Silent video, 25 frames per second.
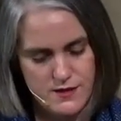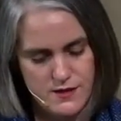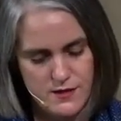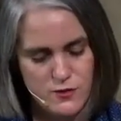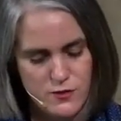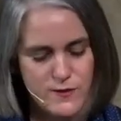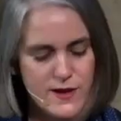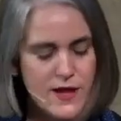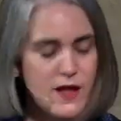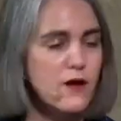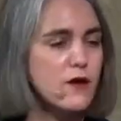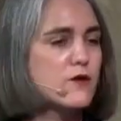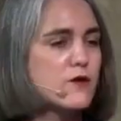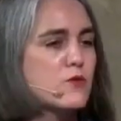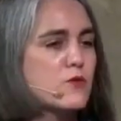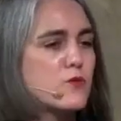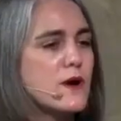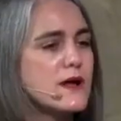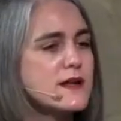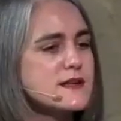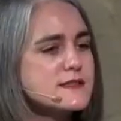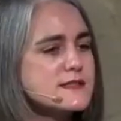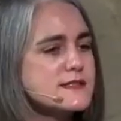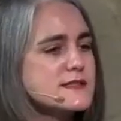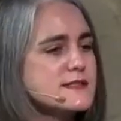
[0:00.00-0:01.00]
around
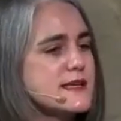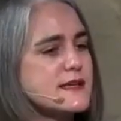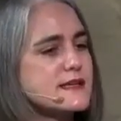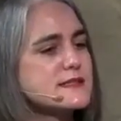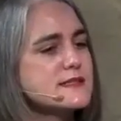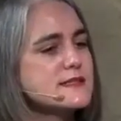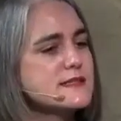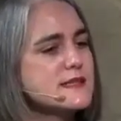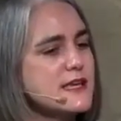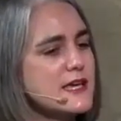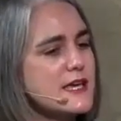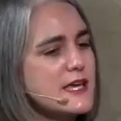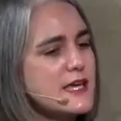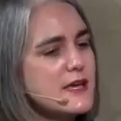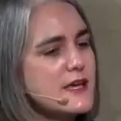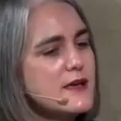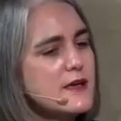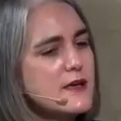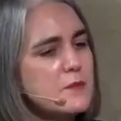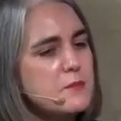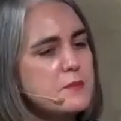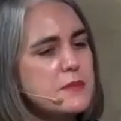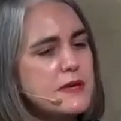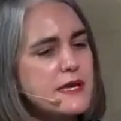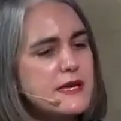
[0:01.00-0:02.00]
160
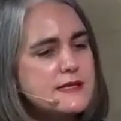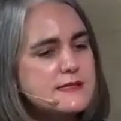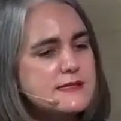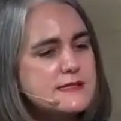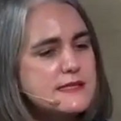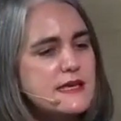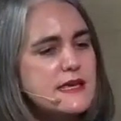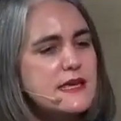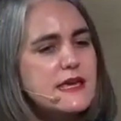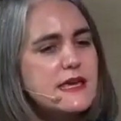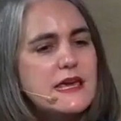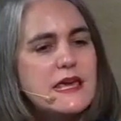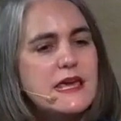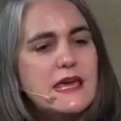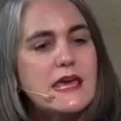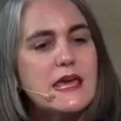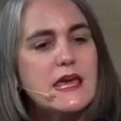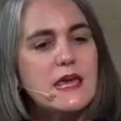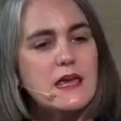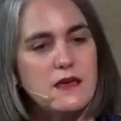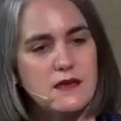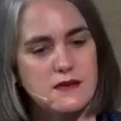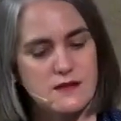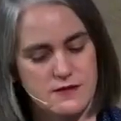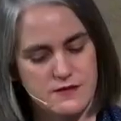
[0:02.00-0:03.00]

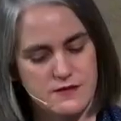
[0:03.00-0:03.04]
BCE.